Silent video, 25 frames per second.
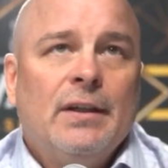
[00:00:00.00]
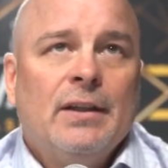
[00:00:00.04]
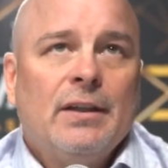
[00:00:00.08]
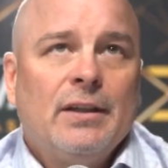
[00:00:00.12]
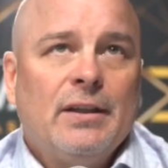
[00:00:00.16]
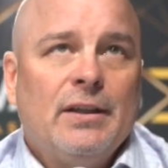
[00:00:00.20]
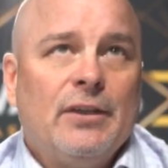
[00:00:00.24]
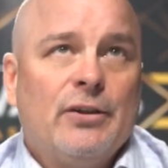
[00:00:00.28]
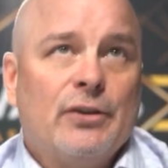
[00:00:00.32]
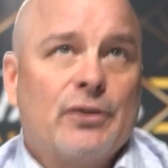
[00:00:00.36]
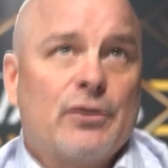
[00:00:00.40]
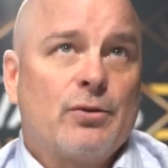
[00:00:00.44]

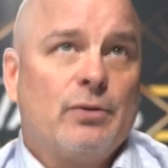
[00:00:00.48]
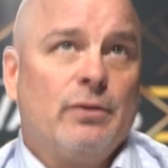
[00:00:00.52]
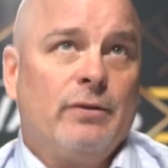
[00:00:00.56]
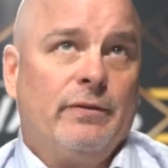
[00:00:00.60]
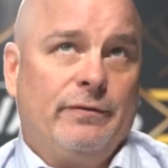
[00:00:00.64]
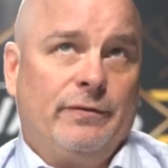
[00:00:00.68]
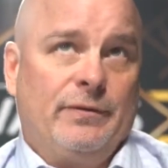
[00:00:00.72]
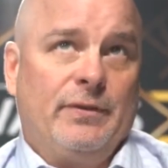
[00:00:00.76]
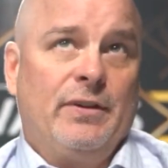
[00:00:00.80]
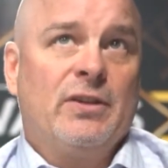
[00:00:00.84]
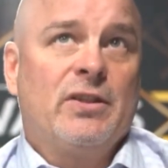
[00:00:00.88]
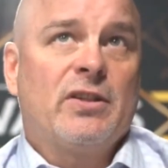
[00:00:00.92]
leaders who
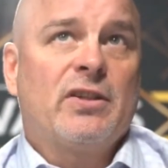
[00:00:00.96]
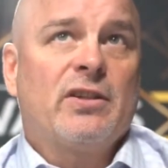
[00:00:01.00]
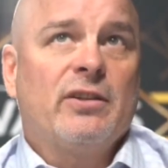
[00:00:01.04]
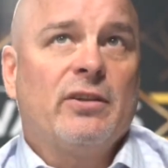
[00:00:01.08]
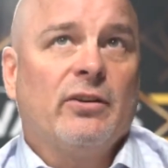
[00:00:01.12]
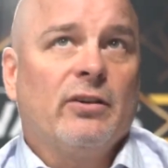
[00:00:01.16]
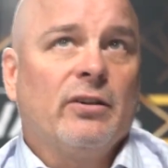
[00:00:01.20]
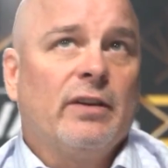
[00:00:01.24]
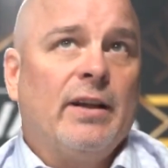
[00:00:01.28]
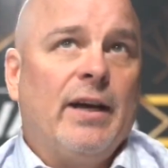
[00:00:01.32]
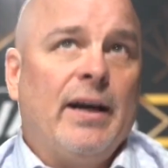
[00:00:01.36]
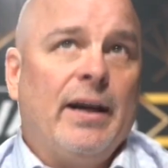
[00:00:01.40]
have
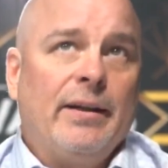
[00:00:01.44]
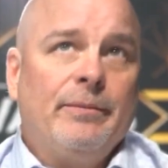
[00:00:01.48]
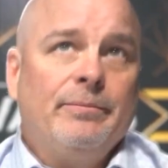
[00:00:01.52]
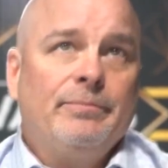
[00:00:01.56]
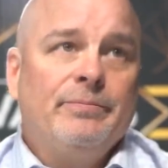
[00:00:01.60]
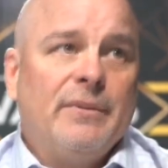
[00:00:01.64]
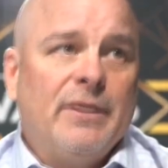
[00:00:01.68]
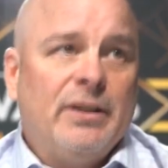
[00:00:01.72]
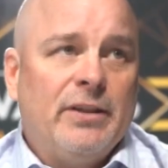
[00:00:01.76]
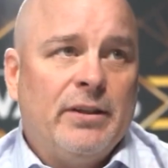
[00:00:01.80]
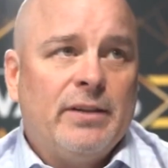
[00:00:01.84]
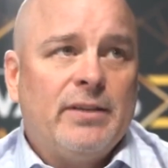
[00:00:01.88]
instilled that
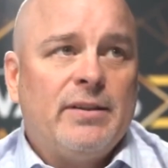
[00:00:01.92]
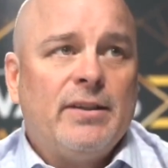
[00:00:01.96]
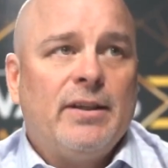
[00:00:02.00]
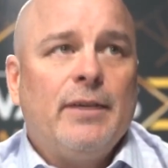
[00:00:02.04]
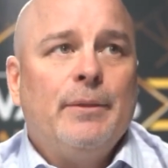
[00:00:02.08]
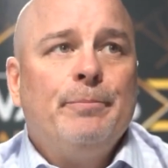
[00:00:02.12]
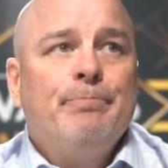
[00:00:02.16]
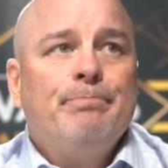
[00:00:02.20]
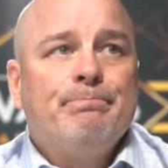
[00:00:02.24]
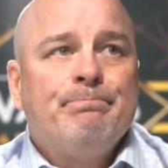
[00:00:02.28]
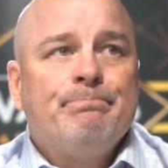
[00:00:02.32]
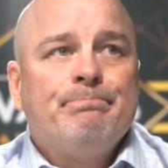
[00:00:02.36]
in the
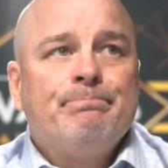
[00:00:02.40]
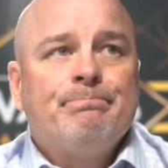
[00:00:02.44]
team.